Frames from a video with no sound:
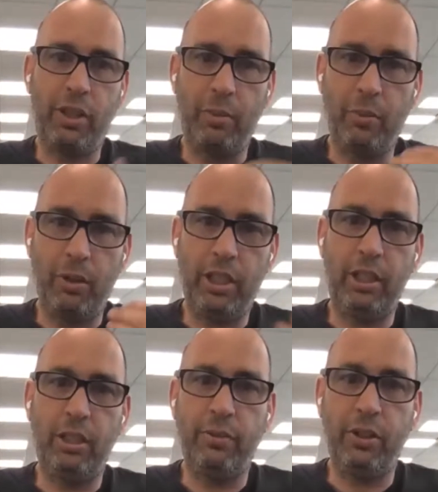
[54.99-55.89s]
They want the
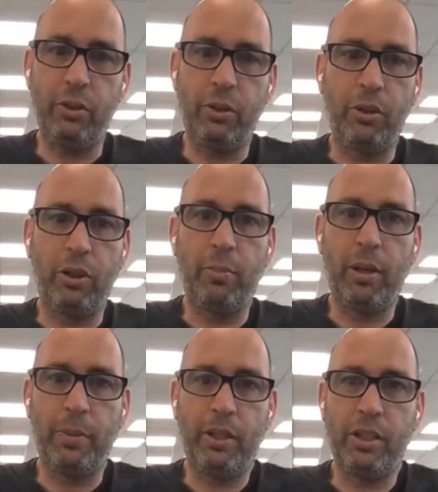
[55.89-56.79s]
individual Google My
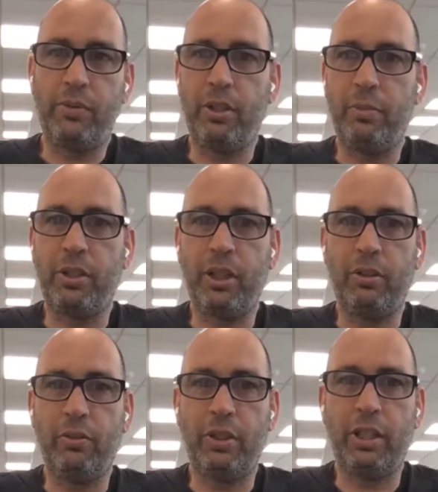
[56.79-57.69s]
Business for
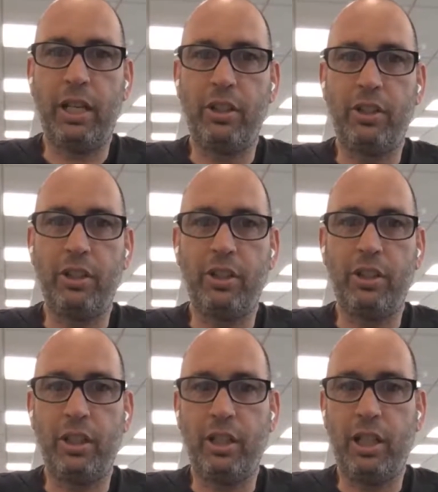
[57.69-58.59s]
themselves as
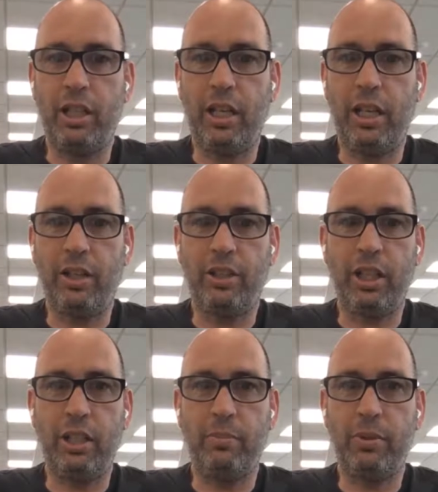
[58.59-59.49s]
agents, and our
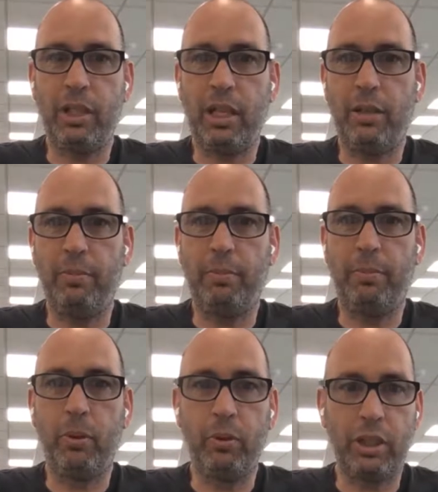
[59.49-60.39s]
teams
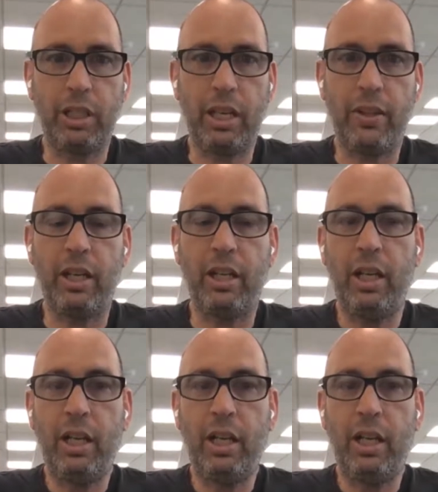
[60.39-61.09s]
pulled it together.